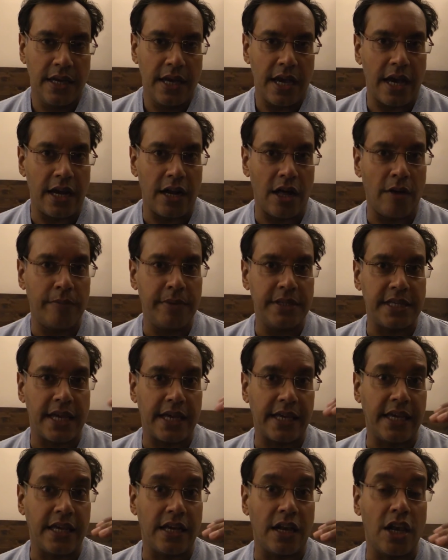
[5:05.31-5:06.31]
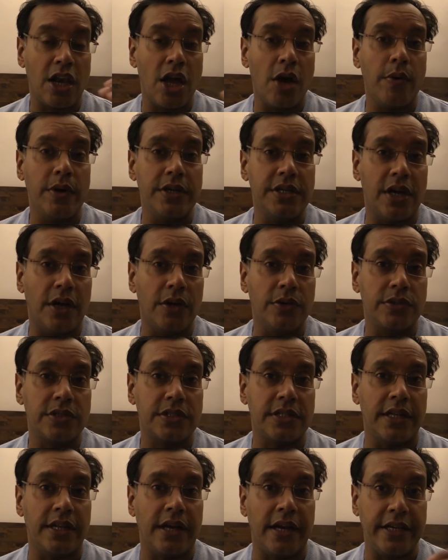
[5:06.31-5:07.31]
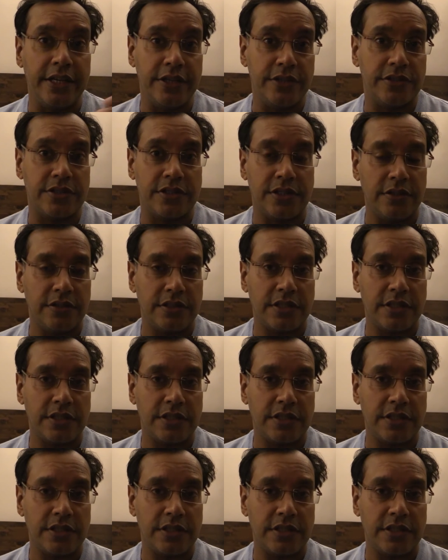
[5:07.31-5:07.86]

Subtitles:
and I'll be taking a lower dose than I used to.